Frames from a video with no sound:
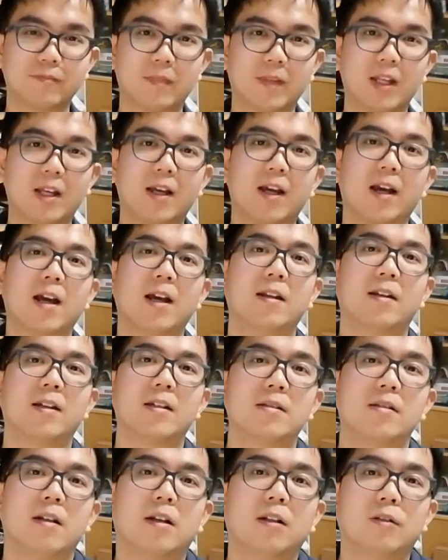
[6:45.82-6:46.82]
And
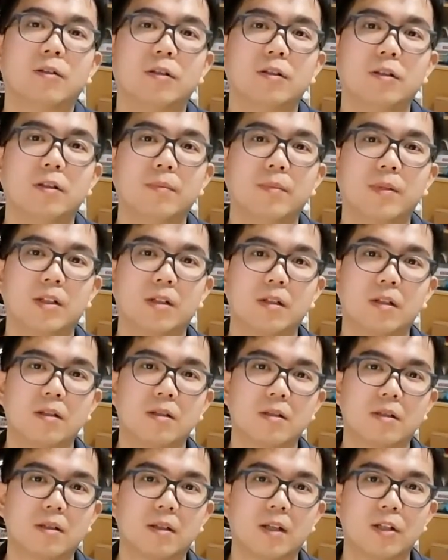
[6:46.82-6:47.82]
it's not good
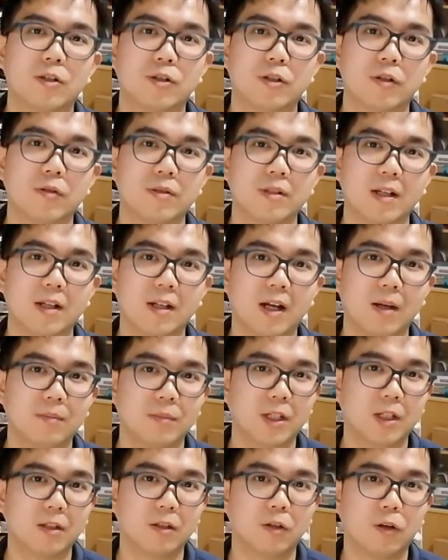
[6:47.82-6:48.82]
because it shows that I'm
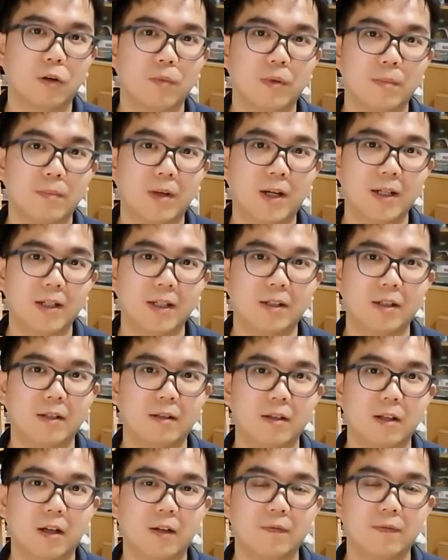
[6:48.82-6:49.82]
not open-minded
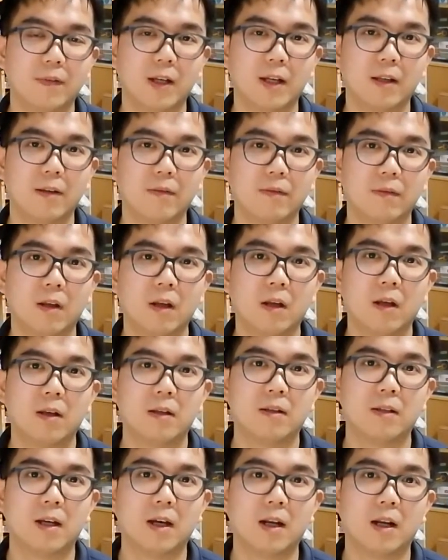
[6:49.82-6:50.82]
enough and
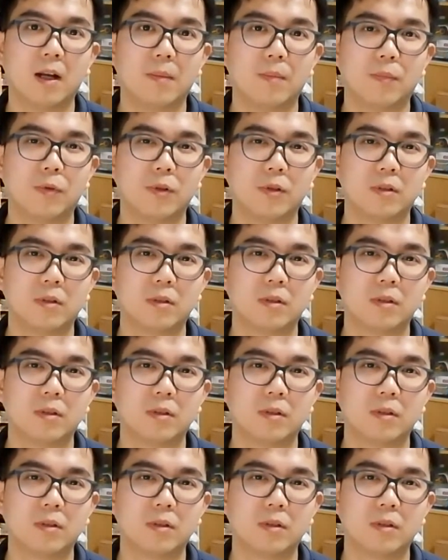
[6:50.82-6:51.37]
that I put